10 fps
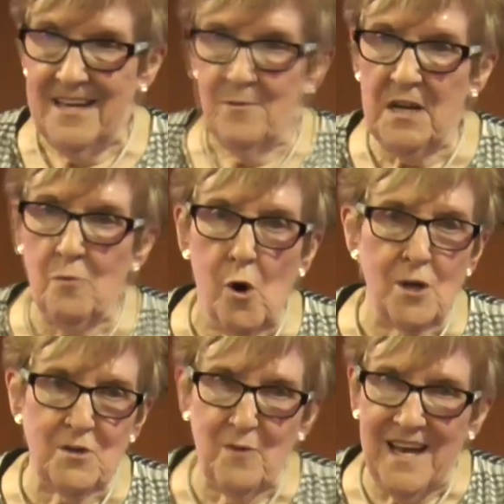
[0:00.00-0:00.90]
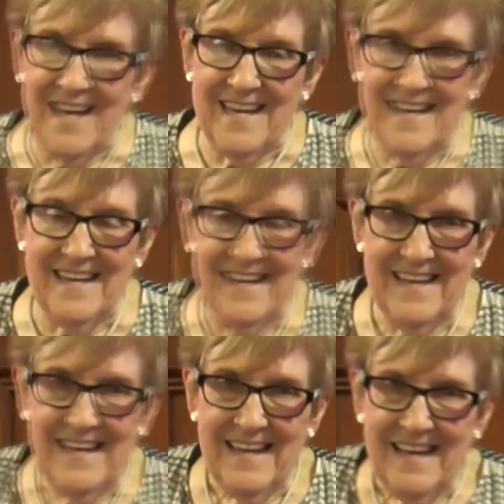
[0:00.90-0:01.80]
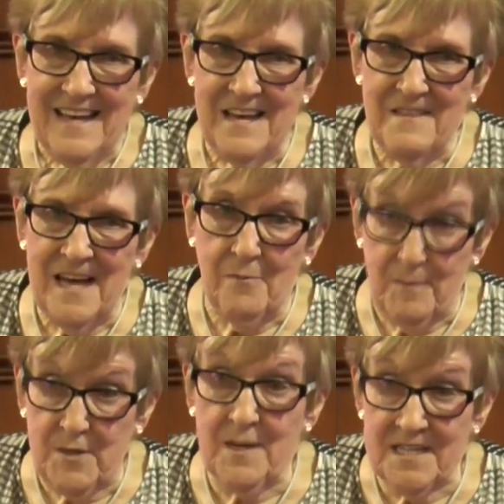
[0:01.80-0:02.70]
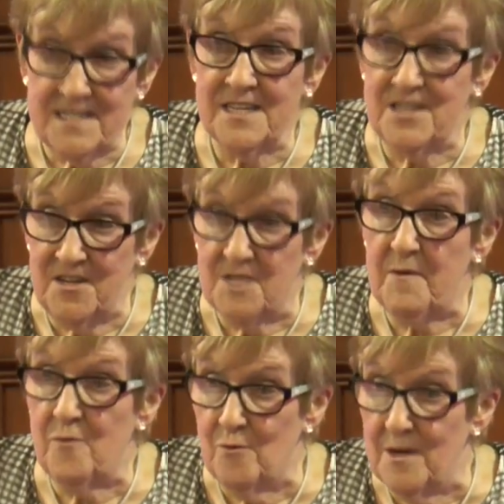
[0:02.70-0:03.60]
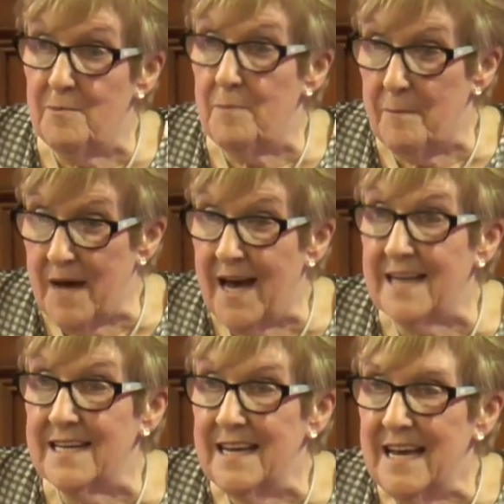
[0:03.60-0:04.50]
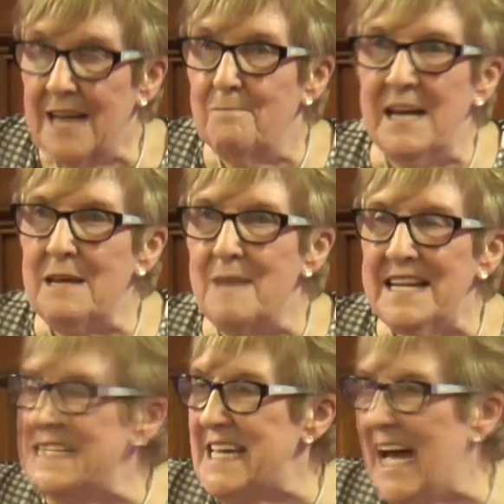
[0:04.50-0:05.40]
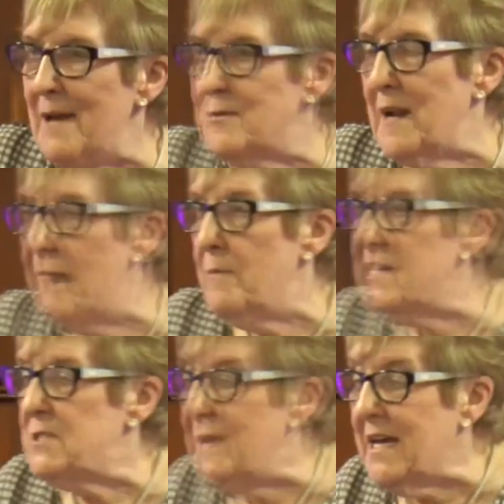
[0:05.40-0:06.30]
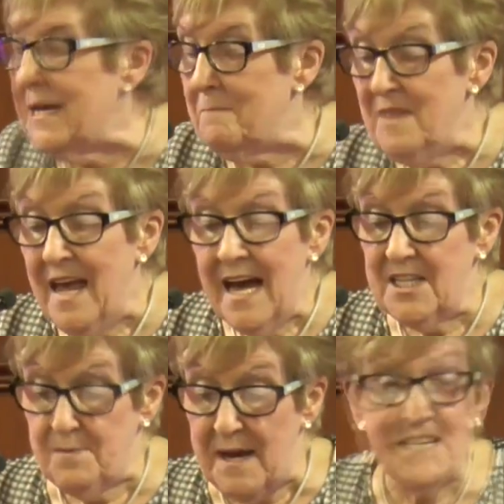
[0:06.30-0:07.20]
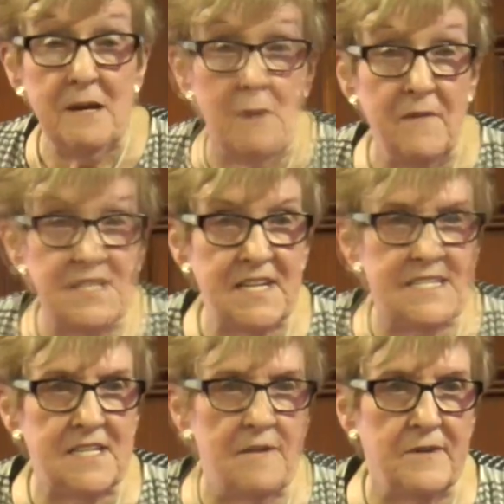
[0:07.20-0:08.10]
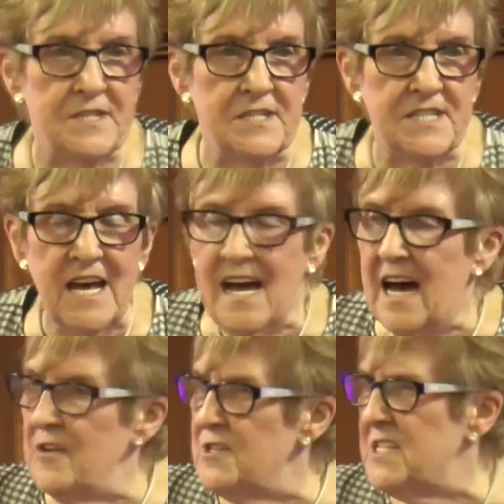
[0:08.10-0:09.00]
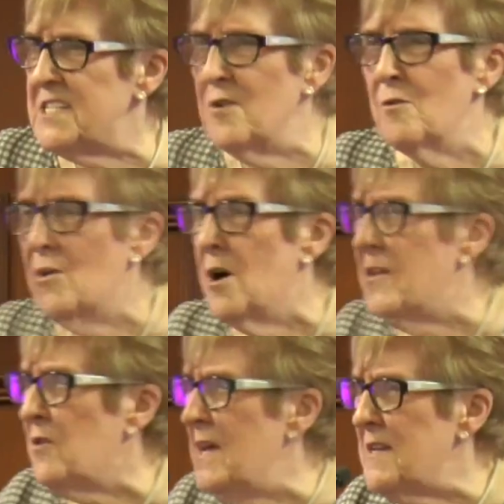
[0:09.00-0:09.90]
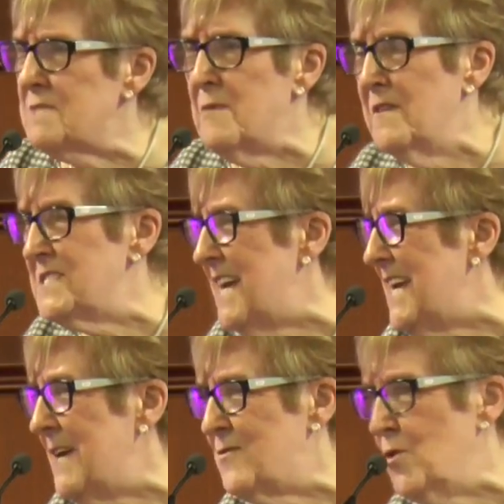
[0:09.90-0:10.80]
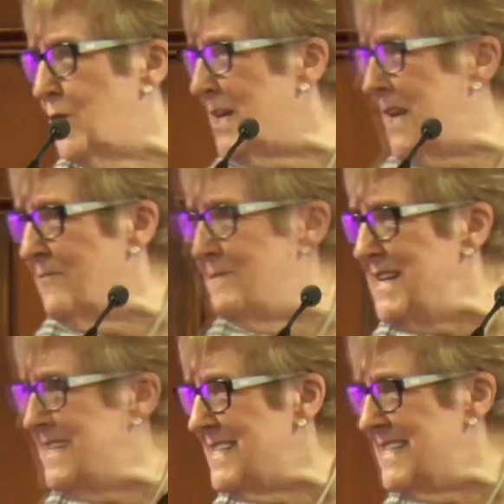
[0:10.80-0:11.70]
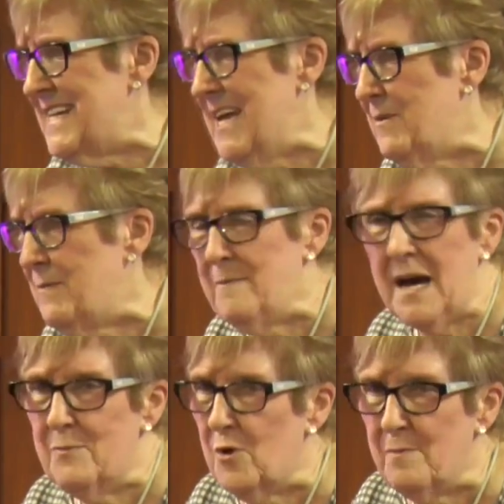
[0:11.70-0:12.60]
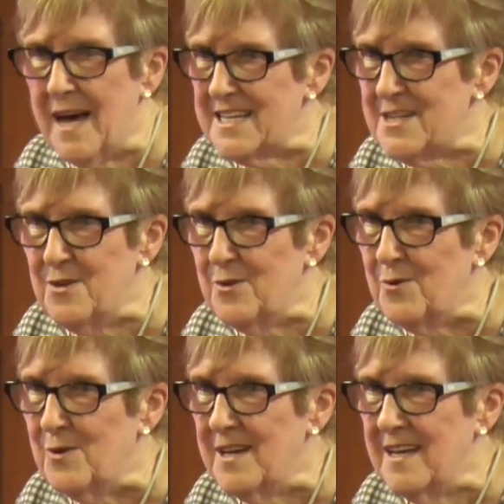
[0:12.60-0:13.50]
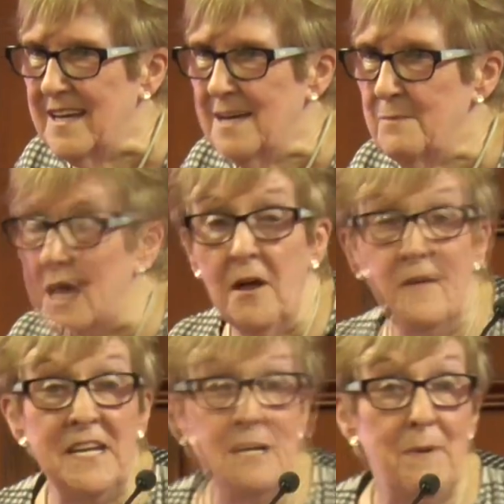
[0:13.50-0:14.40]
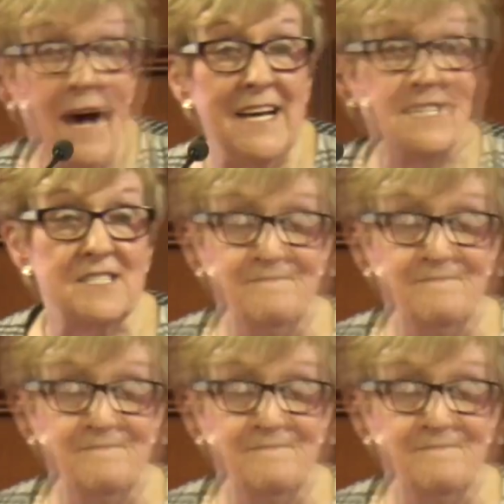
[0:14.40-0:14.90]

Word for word: when he walked away uh, that it would be 26 years before he would be back. And many, many times when I would be speaking, and especially at Mother's Day services, I used to say, Oh God, the greatest Mother's Day gift you could give me today would be my boy back to you. But another year passed